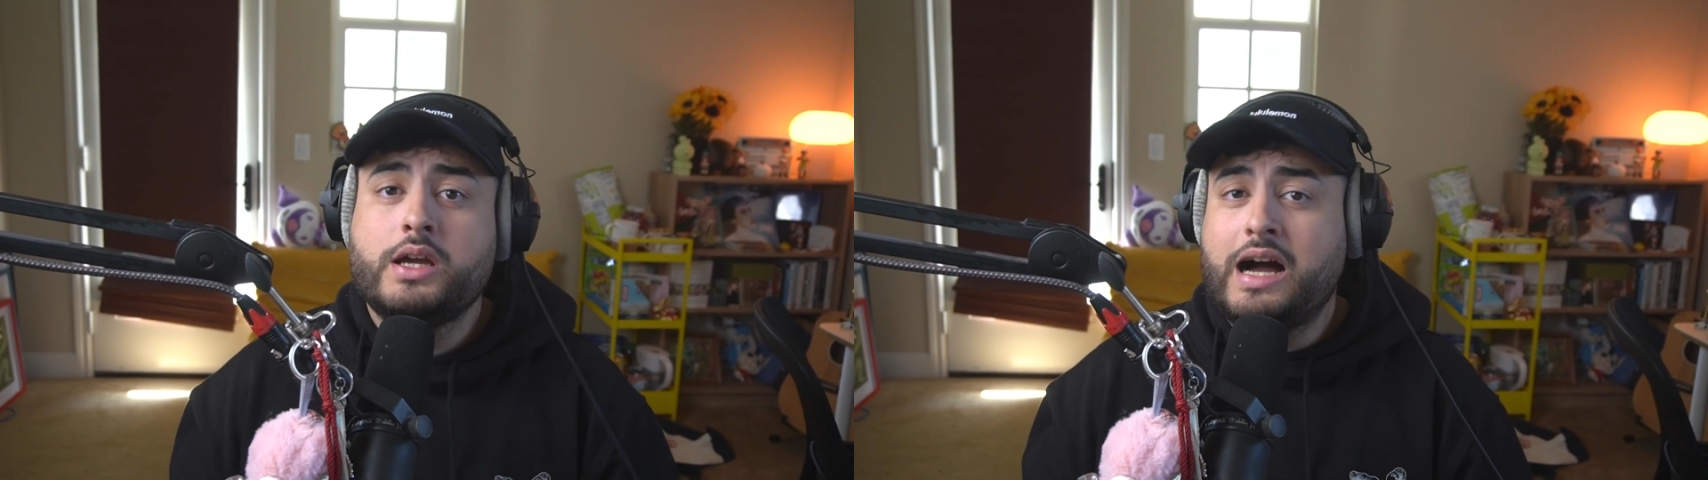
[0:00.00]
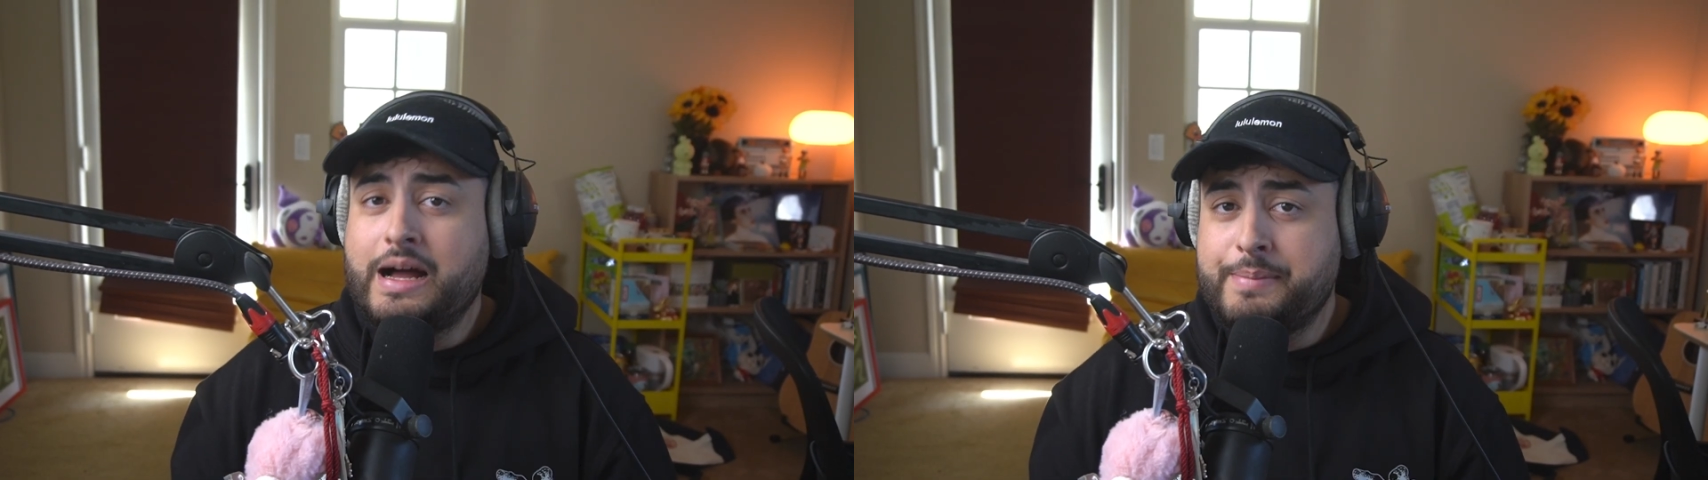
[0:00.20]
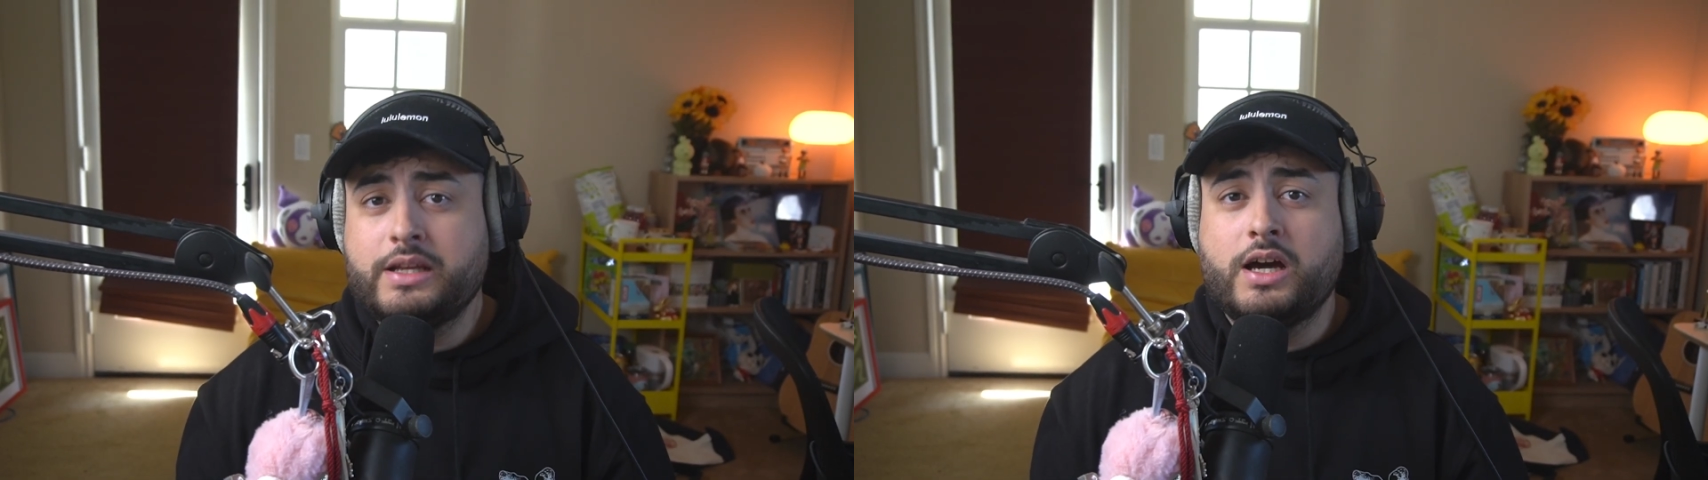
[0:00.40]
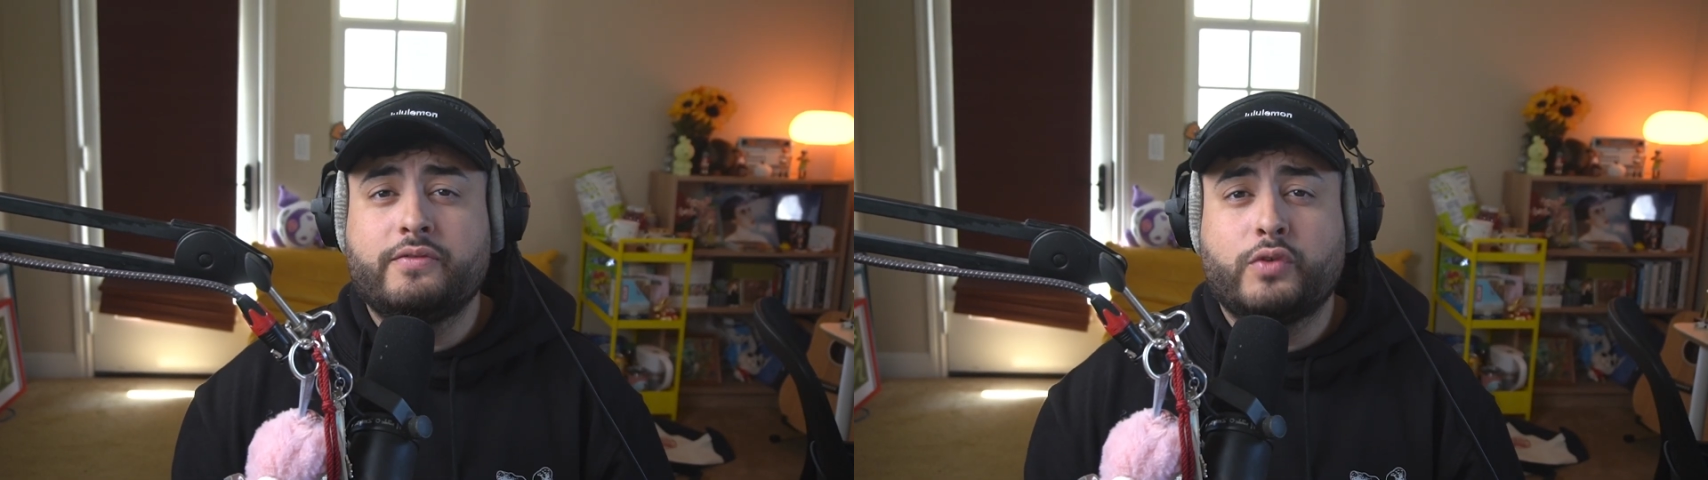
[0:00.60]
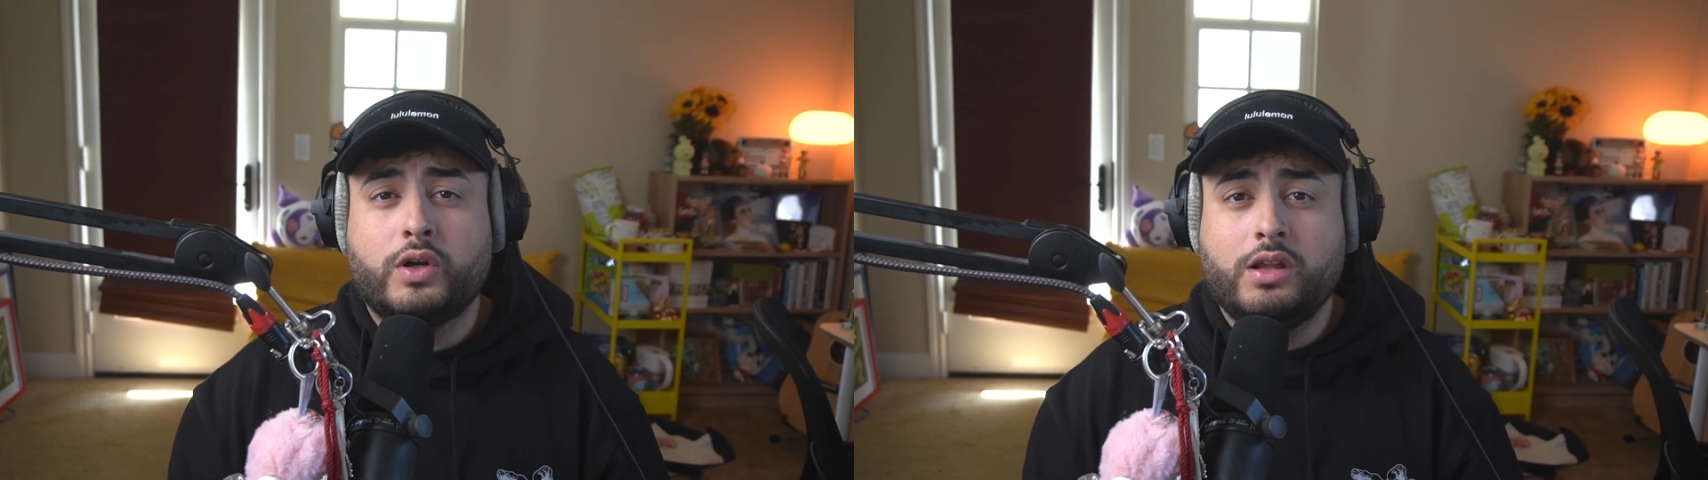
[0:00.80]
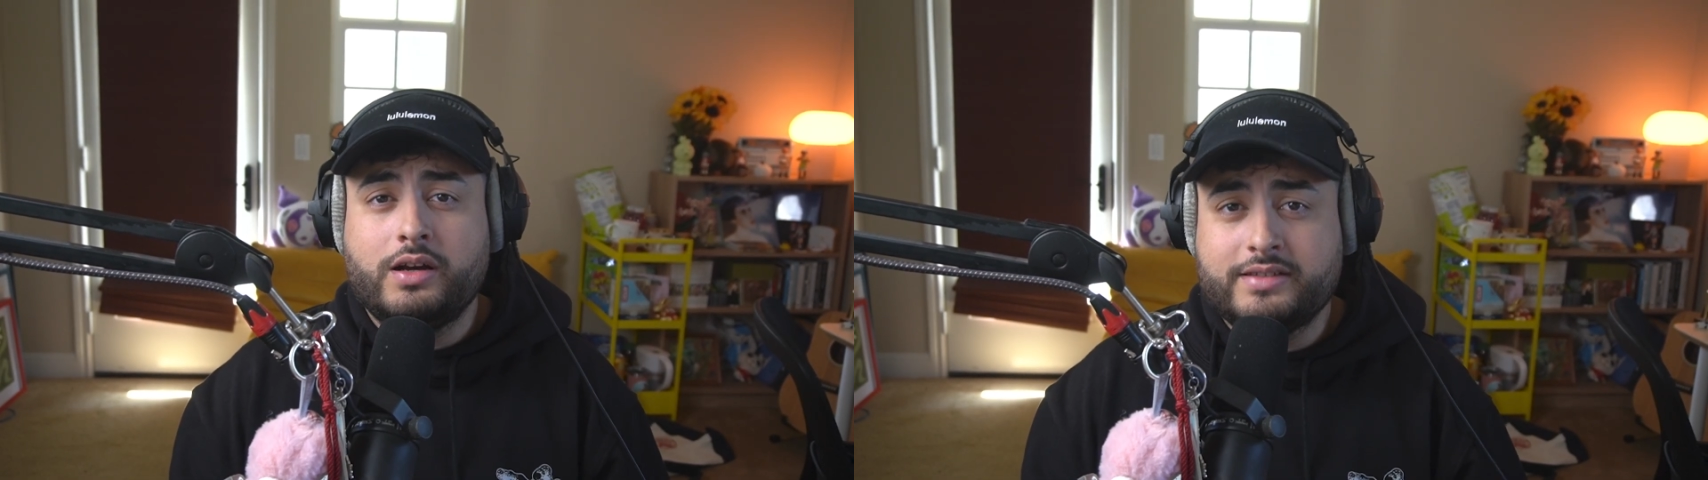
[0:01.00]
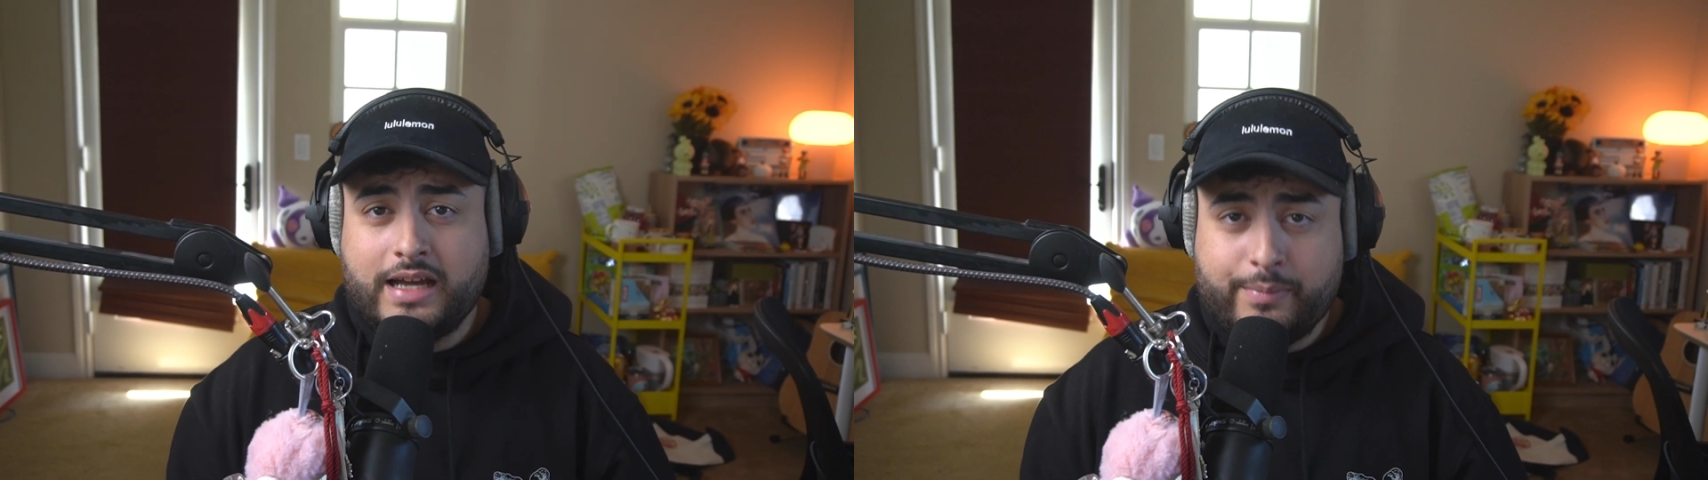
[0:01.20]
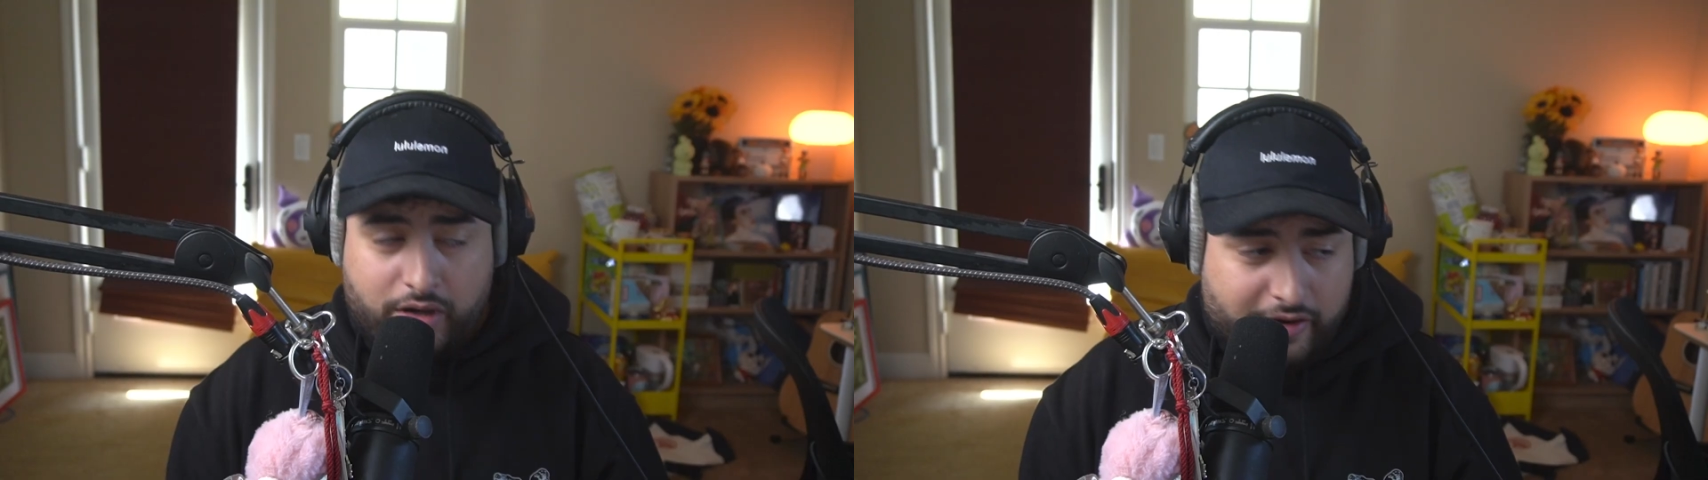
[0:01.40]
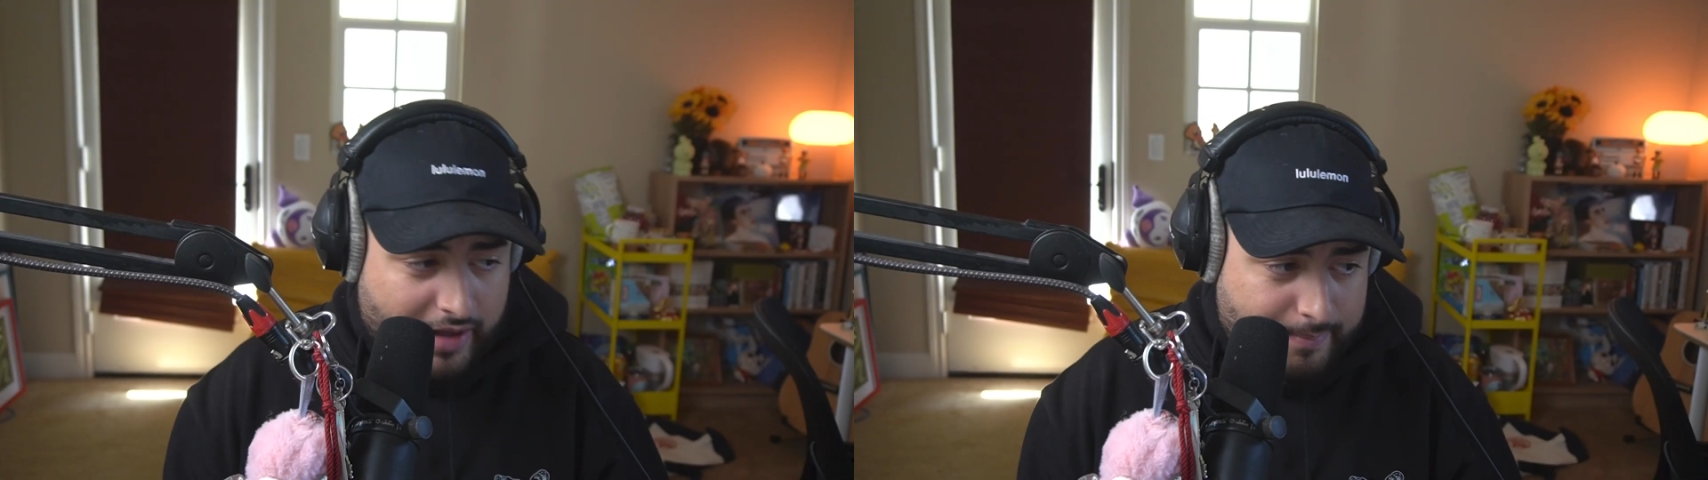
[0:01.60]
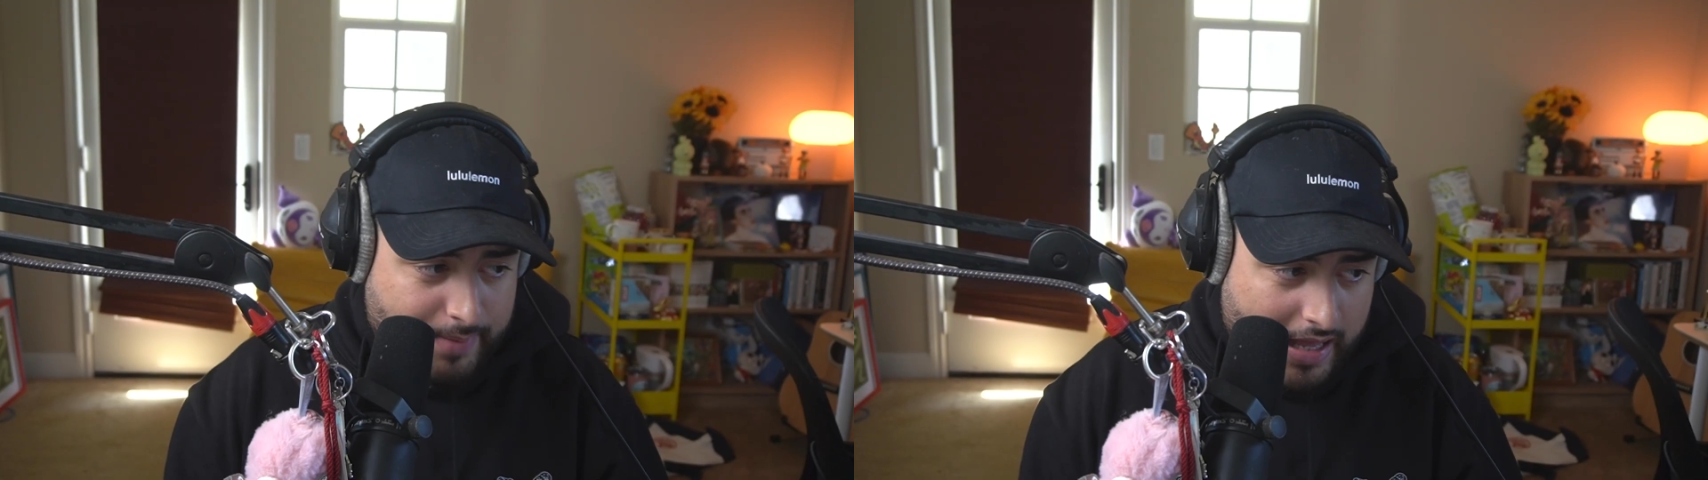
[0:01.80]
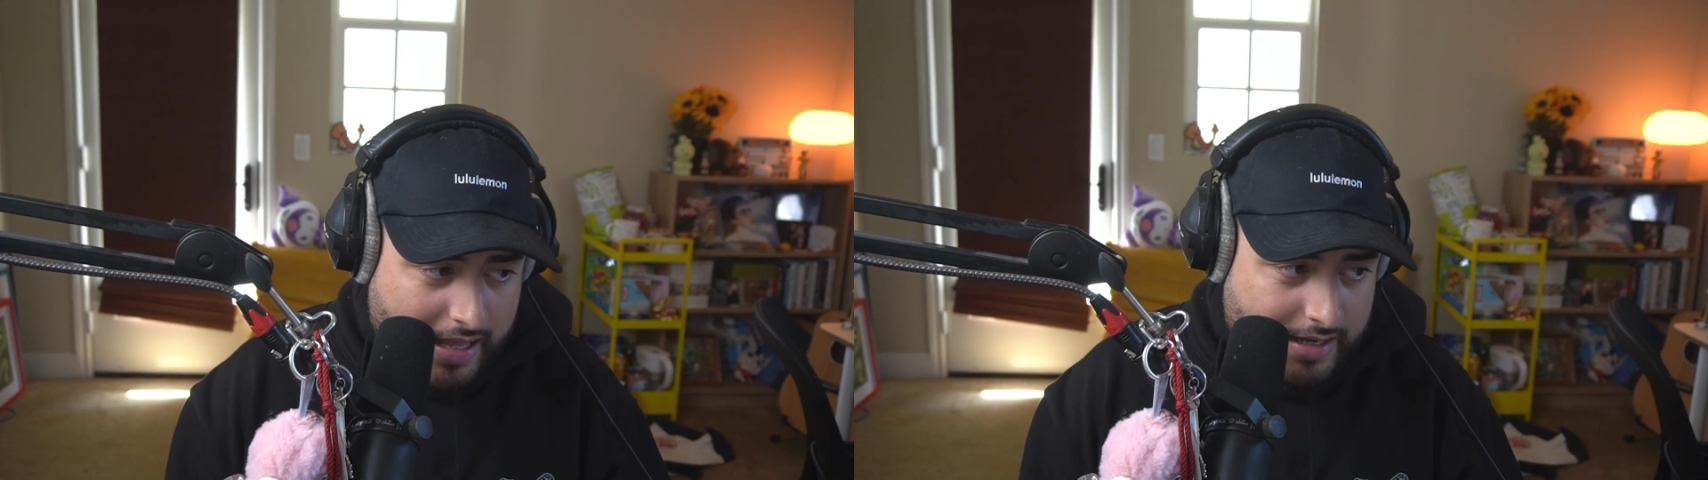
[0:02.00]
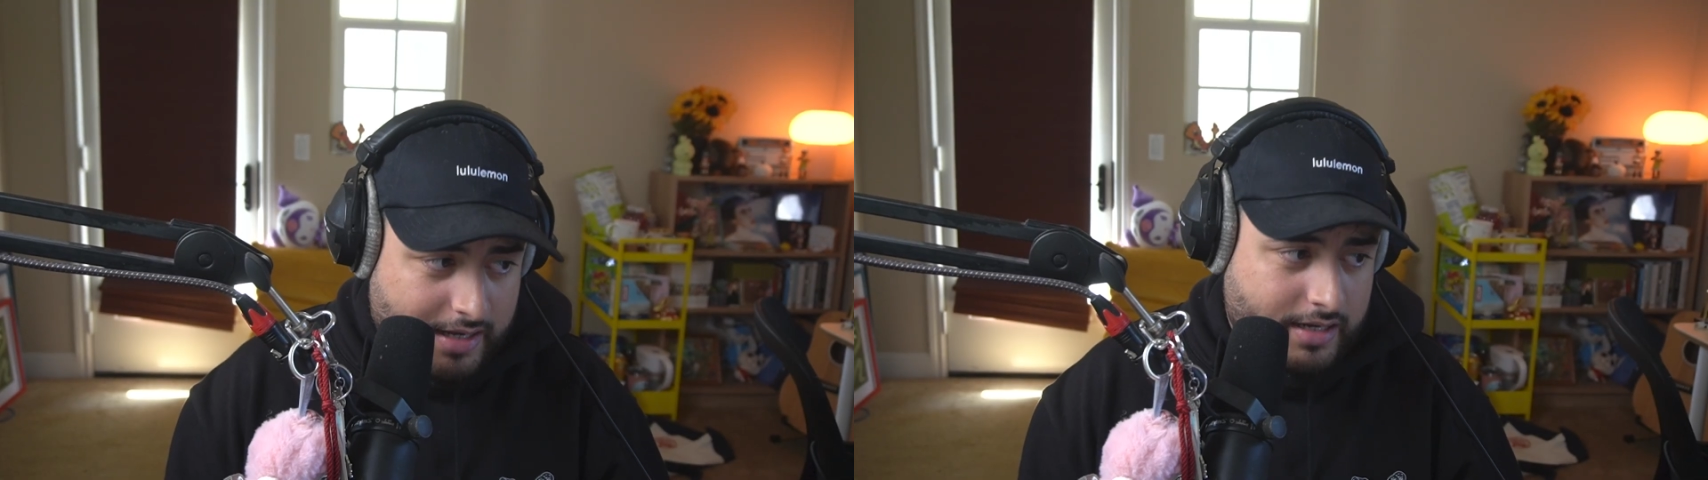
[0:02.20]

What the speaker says: I've been gone for a long time. Where have I been?